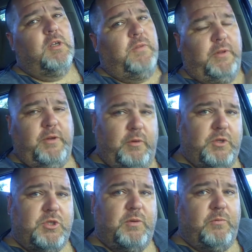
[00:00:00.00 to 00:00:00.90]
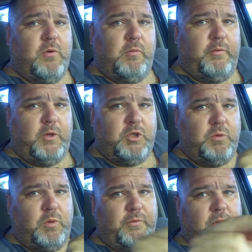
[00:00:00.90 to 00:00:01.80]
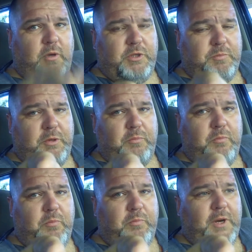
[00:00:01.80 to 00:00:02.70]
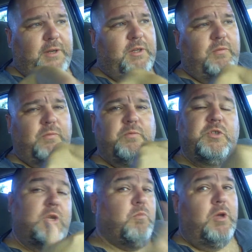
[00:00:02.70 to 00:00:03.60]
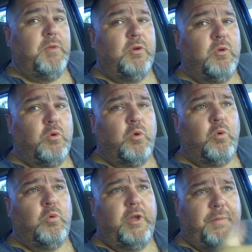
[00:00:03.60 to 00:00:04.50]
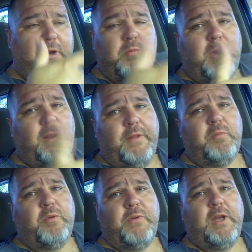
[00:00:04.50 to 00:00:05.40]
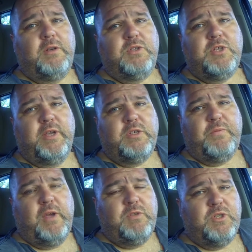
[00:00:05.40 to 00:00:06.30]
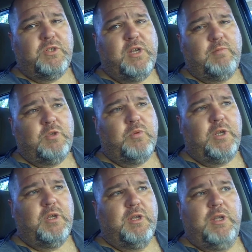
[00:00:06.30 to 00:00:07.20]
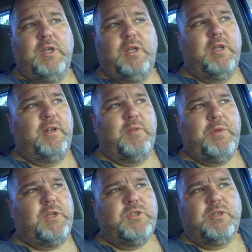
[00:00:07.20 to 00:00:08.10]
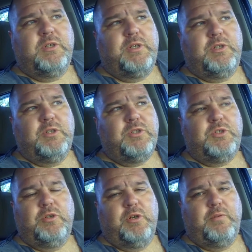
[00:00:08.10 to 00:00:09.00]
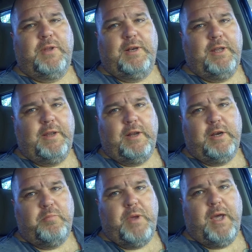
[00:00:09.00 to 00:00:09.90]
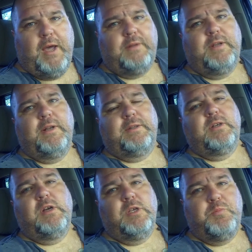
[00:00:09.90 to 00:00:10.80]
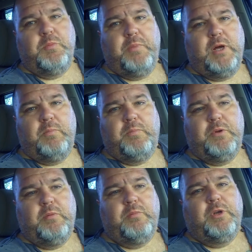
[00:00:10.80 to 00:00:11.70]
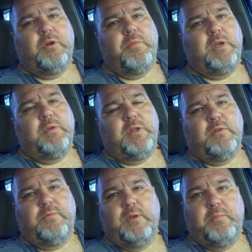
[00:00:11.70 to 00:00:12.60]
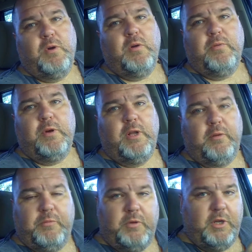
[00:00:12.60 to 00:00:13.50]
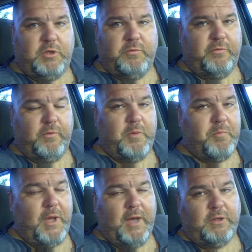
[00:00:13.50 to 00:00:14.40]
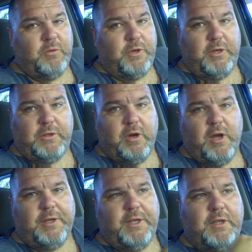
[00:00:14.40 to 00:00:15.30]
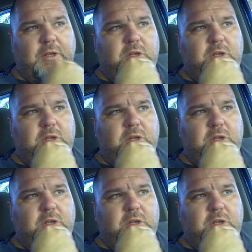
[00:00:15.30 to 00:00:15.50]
then there is some form of issue with your husband. But if some women who, in their mind, they're providing sex 5 to 6 times a week, and they basically just, they lay on their back, they let their husband pump them, maybe they'll flip over and let them hit you from the back doing a doggy.